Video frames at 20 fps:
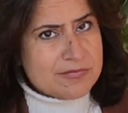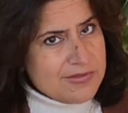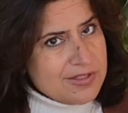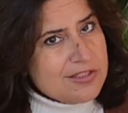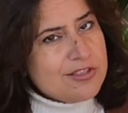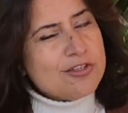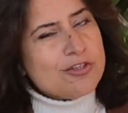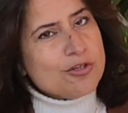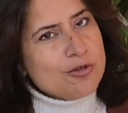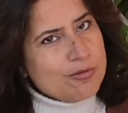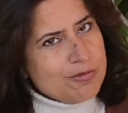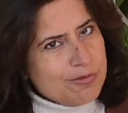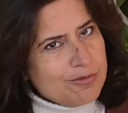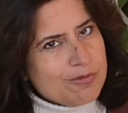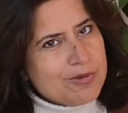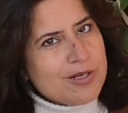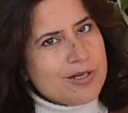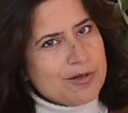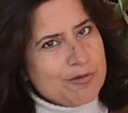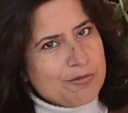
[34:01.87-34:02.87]

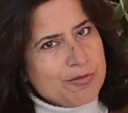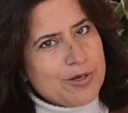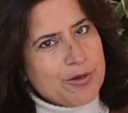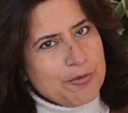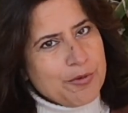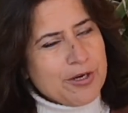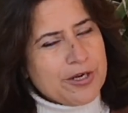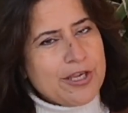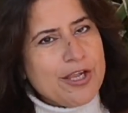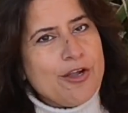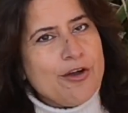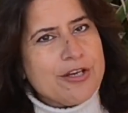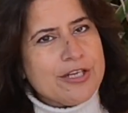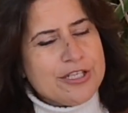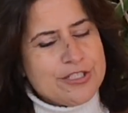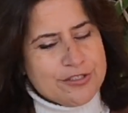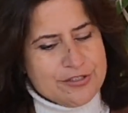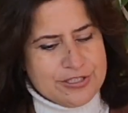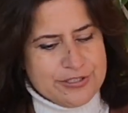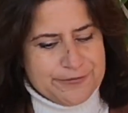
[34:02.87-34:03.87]
We're working on
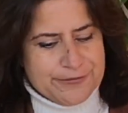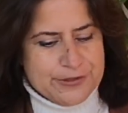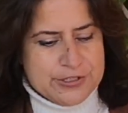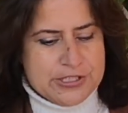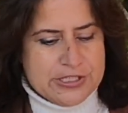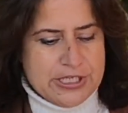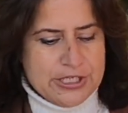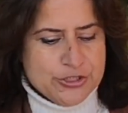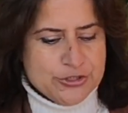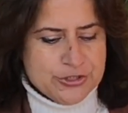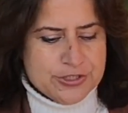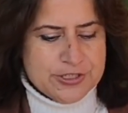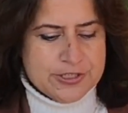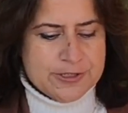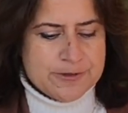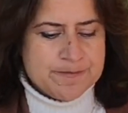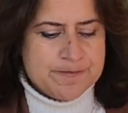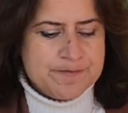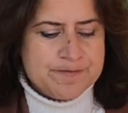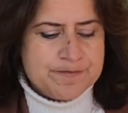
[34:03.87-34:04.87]
it on different
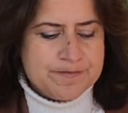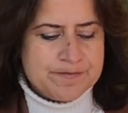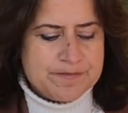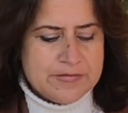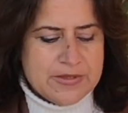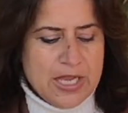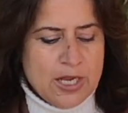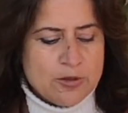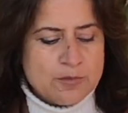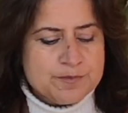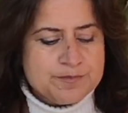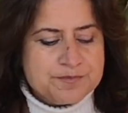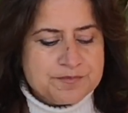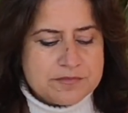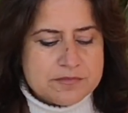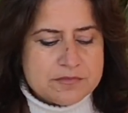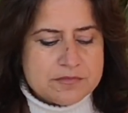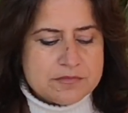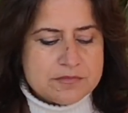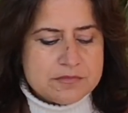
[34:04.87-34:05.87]
stages. Now,
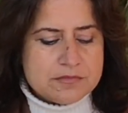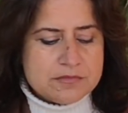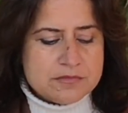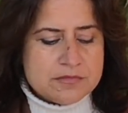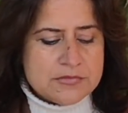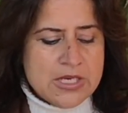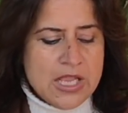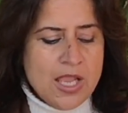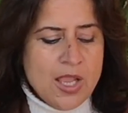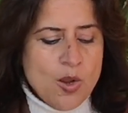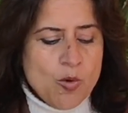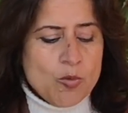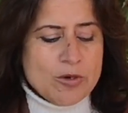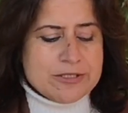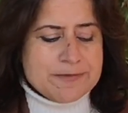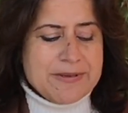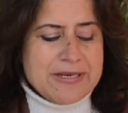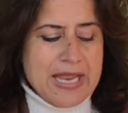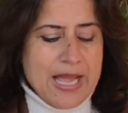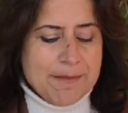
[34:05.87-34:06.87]

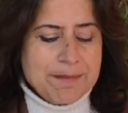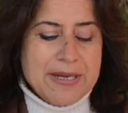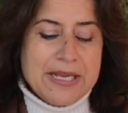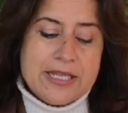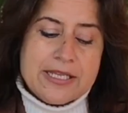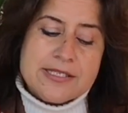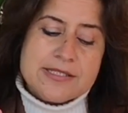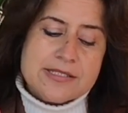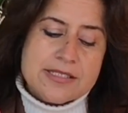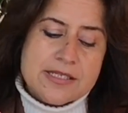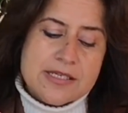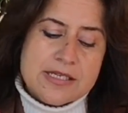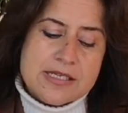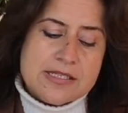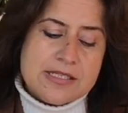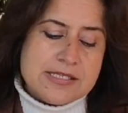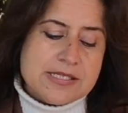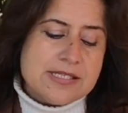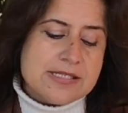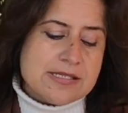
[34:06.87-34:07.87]
what's been happening is,
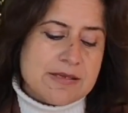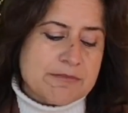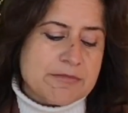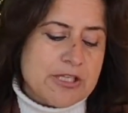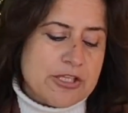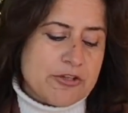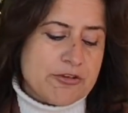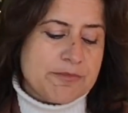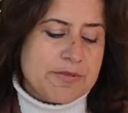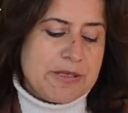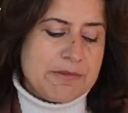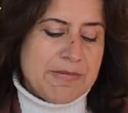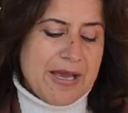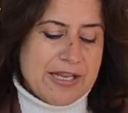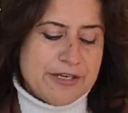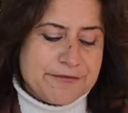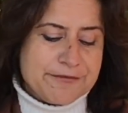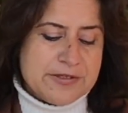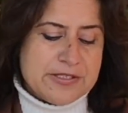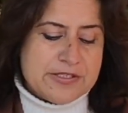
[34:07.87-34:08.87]
this is something you've been
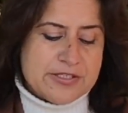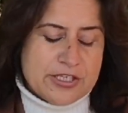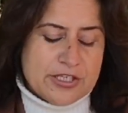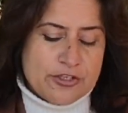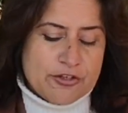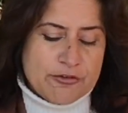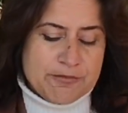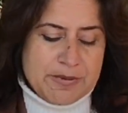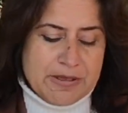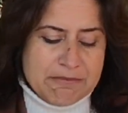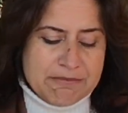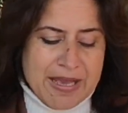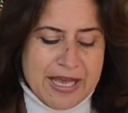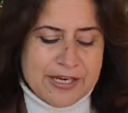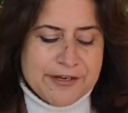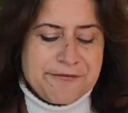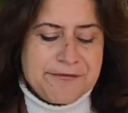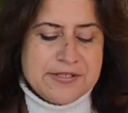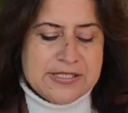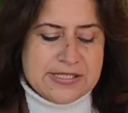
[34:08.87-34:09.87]
manifesting. You've been
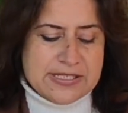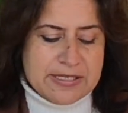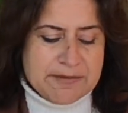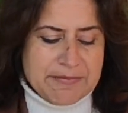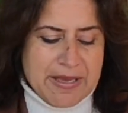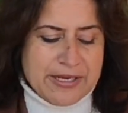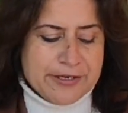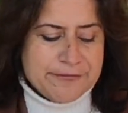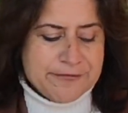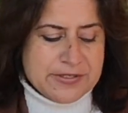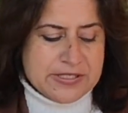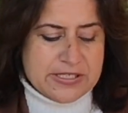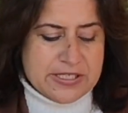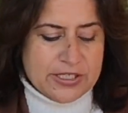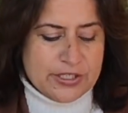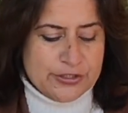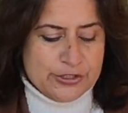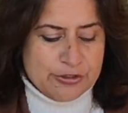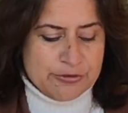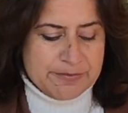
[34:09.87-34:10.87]

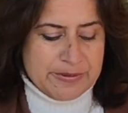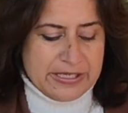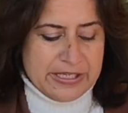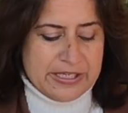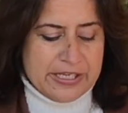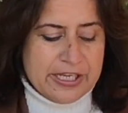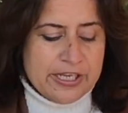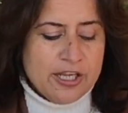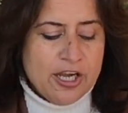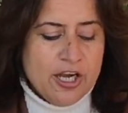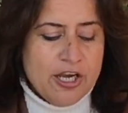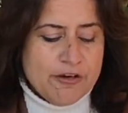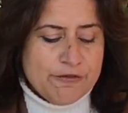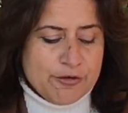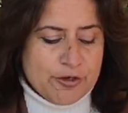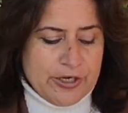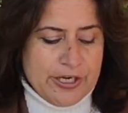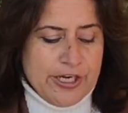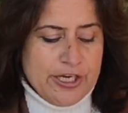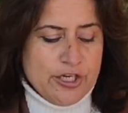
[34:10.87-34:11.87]
manifesting a new beginning
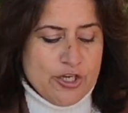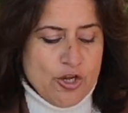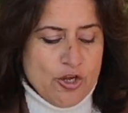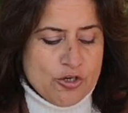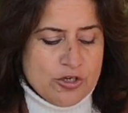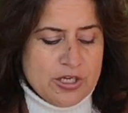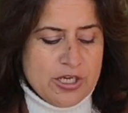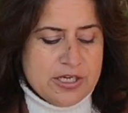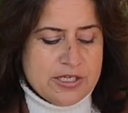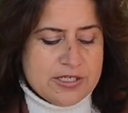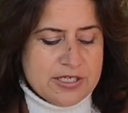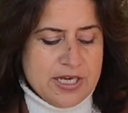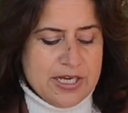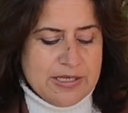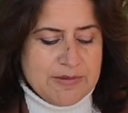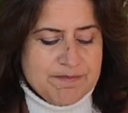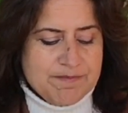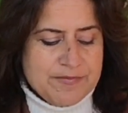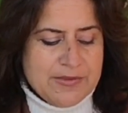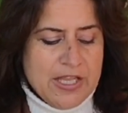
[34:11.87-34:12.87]
for a long
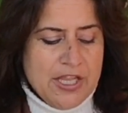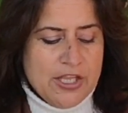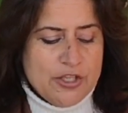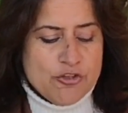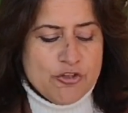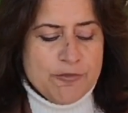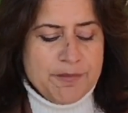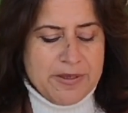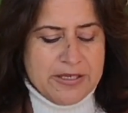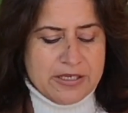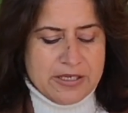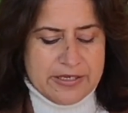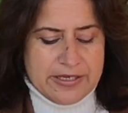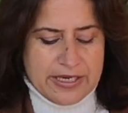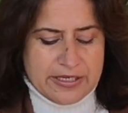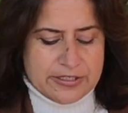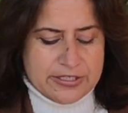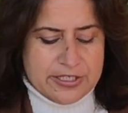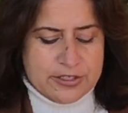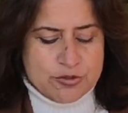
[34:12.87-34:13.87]
time. You've been
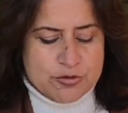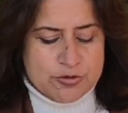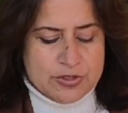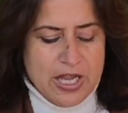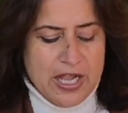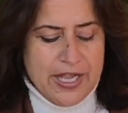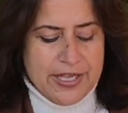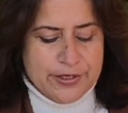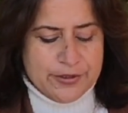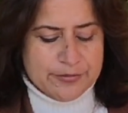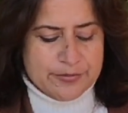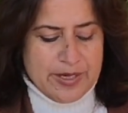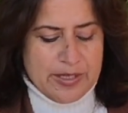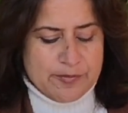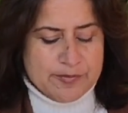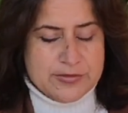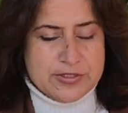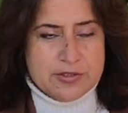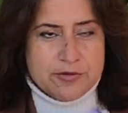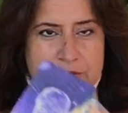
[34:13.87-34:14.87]
connecting to the higher
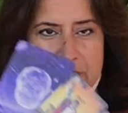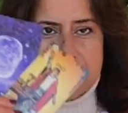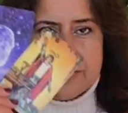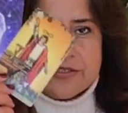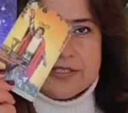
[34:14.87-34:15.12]
realms, okay?